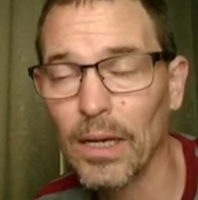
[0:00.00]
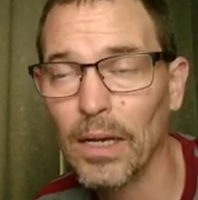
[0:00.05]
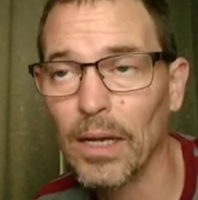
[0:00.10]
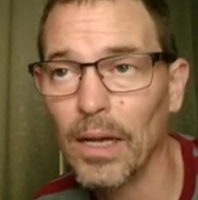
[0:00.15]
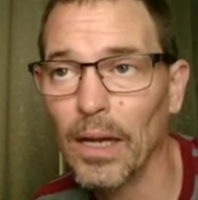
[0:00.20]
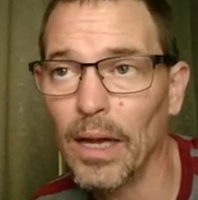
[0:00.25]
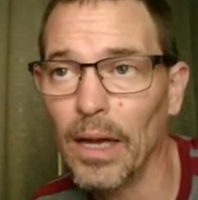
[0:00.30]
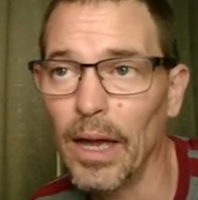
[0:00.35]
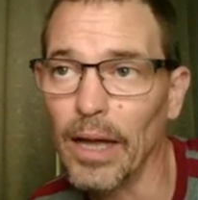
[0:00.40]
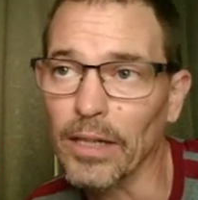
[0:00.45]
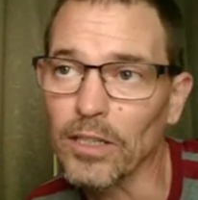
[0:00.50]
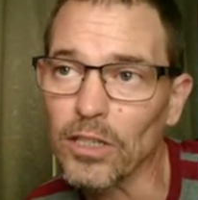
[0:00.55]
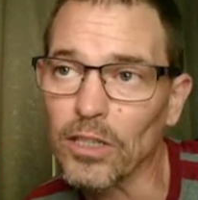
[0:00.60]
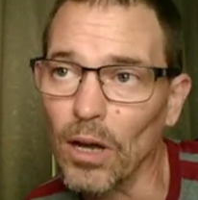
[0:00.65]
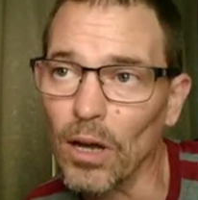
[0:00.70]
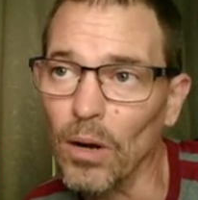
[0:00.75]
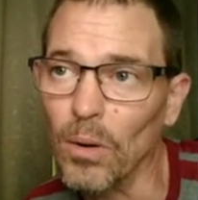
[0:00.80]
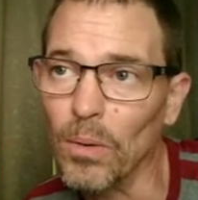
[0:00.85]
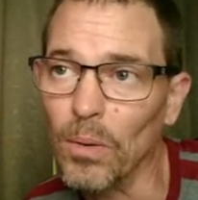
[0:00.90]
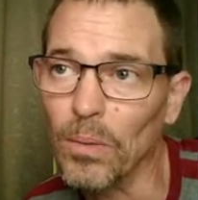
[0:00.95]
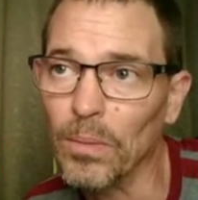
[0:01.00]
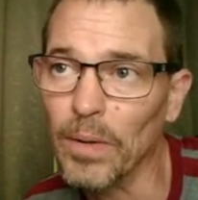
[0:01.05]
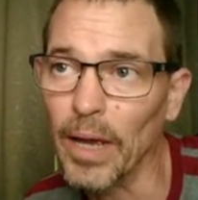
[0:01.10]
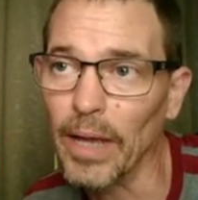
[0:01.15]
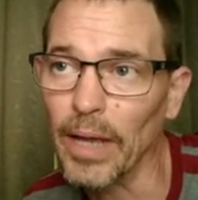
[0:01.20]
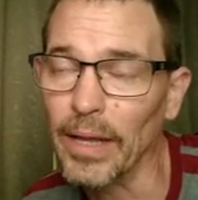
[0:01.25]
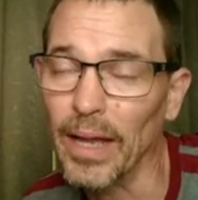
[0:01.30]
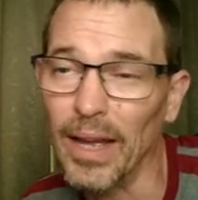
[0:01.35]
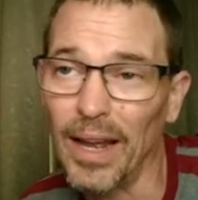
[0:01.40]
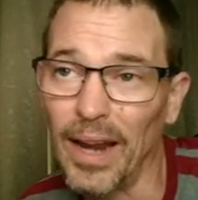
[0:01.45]
And so,
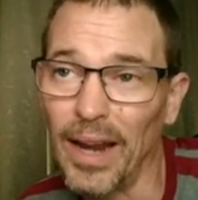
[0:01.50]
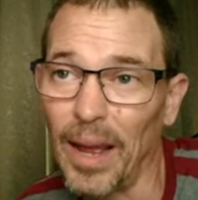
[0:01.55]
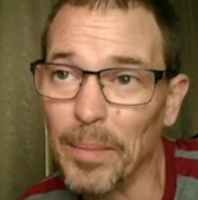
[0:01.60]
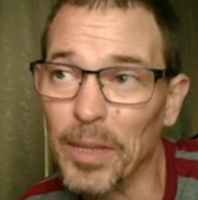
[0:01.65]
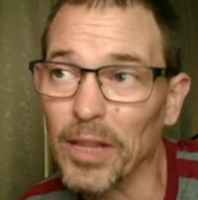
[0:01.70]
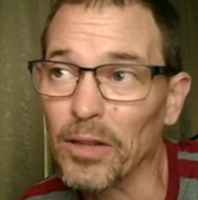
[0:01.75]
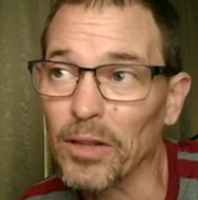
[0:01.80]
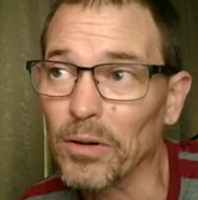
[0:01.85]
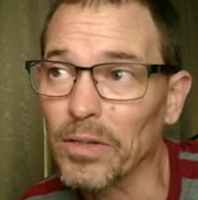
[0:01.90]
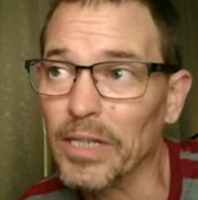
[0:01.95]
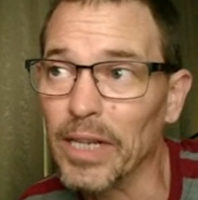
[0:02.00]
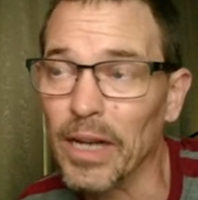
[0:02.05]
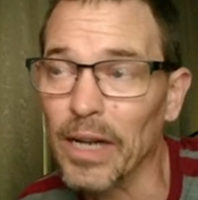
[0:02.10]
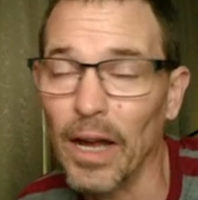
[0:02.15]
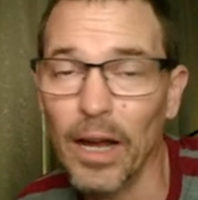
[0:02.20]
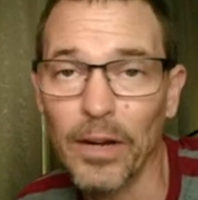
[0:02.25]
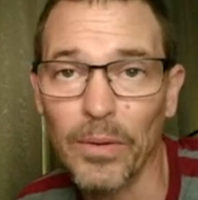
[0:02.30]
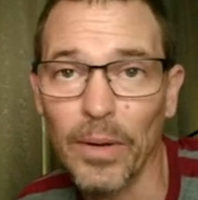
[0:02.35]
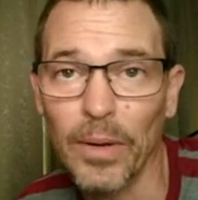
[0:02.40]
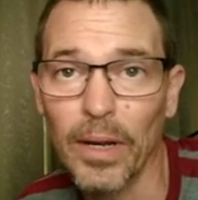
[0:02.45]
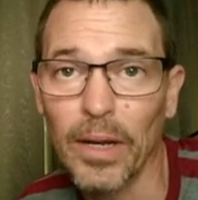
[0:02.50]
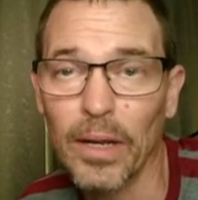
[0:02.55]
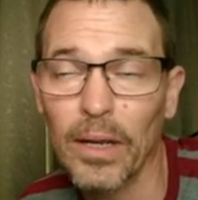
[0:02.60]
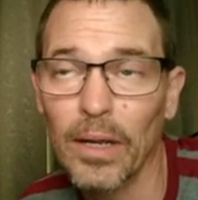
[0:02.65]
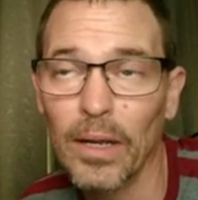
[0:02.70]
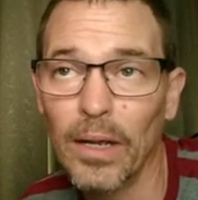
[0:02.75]
and, and I'm at 1300.